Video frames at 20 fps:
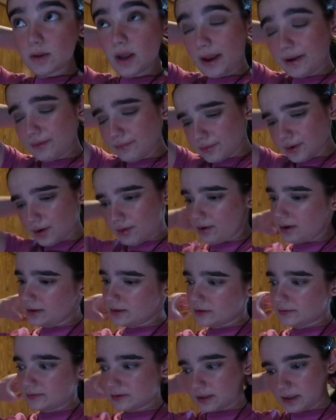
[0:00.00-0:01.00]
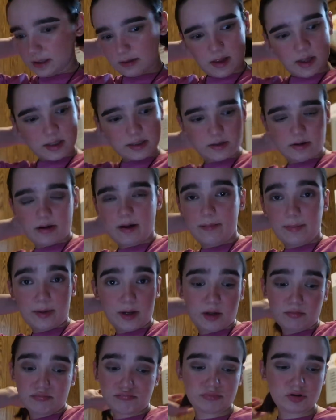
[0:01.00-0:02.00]
I don't know. I just was like, that's not
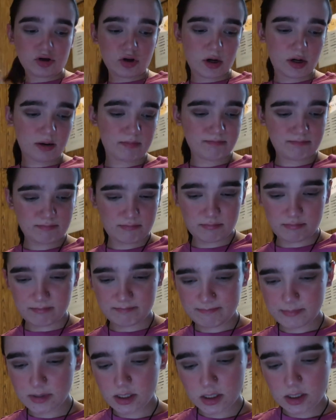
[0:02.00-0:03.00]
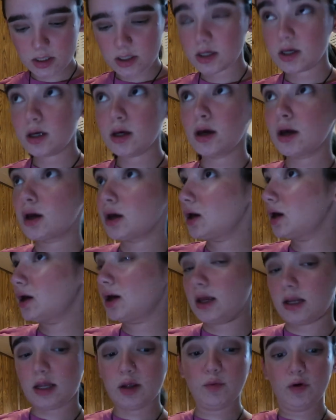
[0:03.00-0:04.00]
happening. Sorry.
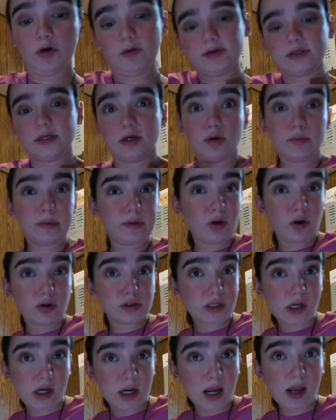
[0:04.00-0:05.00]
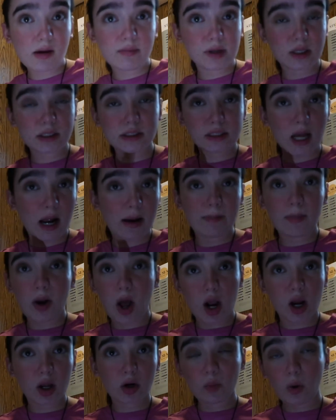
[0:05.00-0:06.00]
And he will be seeing me gross hair again because I'm
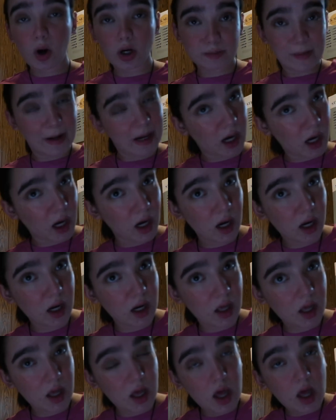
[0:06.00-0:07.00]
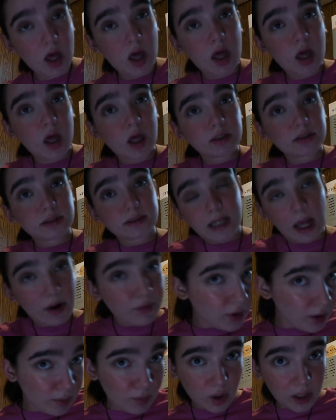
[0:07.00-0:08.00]
not gonna wash my hair
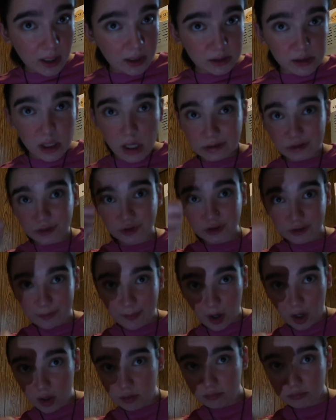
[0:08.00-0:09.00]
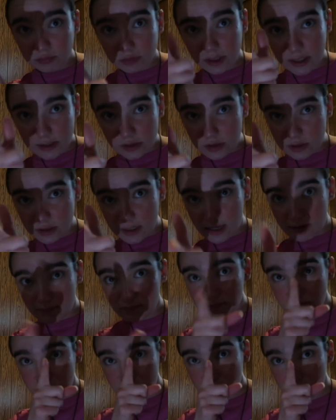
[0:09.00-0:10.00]
Saturday morning. Concert's tomorrow. Today's Thursday
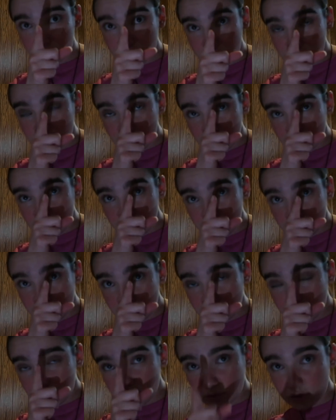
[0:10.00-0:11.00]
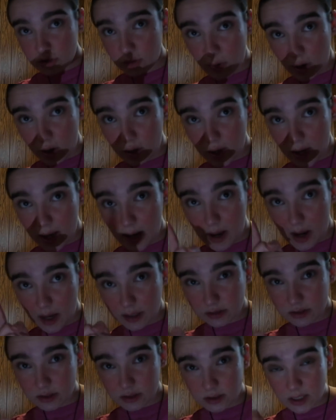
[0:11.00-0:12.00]
tomorrow night
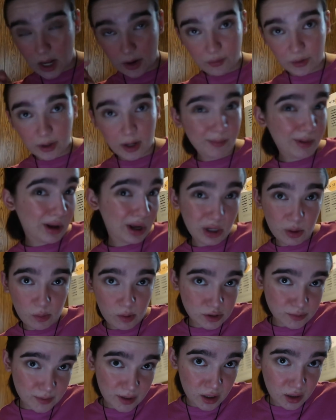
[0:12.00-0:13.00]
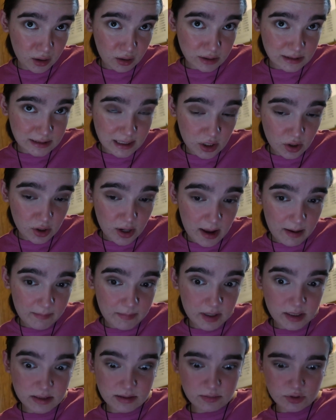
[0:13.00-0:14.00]
and Saturday. I'm not going to wash my hair on Saturday
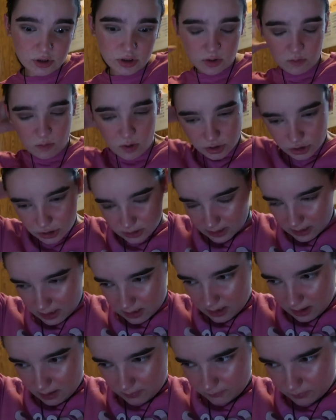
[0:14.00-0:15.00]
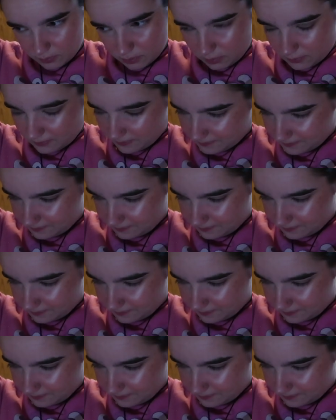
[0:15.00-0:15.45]
because I'm just going to wash it again after.